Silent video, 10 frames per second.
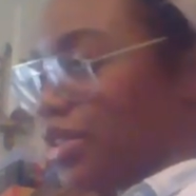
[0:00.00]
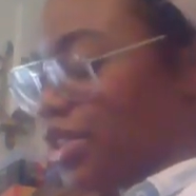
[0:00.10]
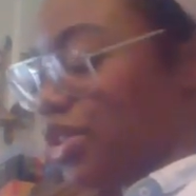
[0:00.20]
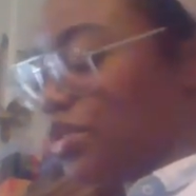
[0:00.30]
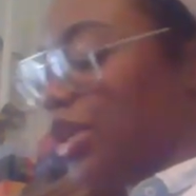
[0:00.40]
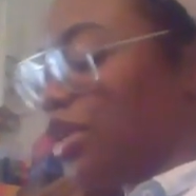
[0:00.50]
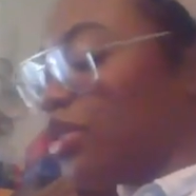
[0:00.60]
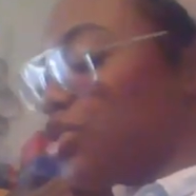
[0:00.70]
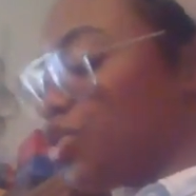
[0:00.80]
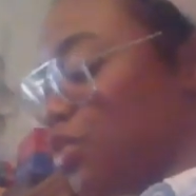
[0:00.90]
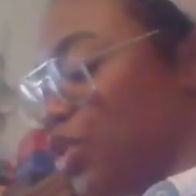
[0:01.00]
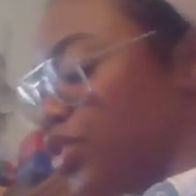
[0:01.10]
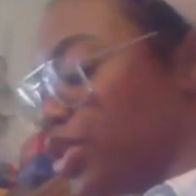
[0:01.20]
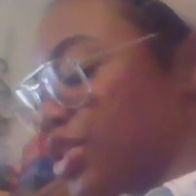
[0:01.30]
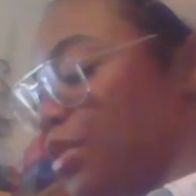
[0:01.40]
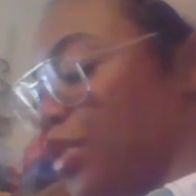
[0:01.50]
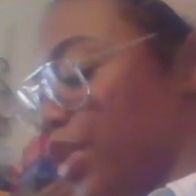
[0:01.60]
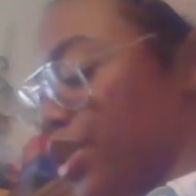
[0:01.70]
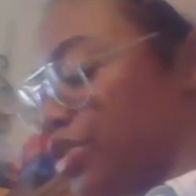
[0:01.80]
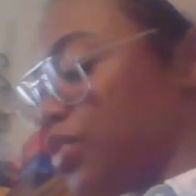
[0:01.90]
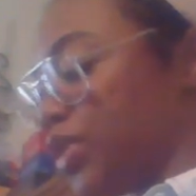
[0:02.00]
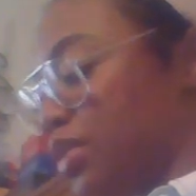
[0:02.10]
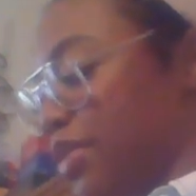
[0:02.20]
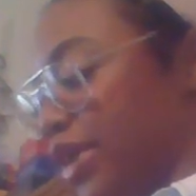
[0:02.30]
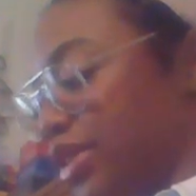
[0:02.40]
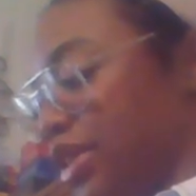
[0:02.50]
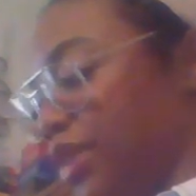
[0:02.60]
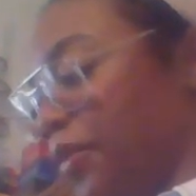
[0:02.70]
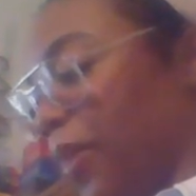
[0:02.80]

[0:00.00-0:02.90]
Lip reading: excuse me, to move towards calmer waters with the masculine.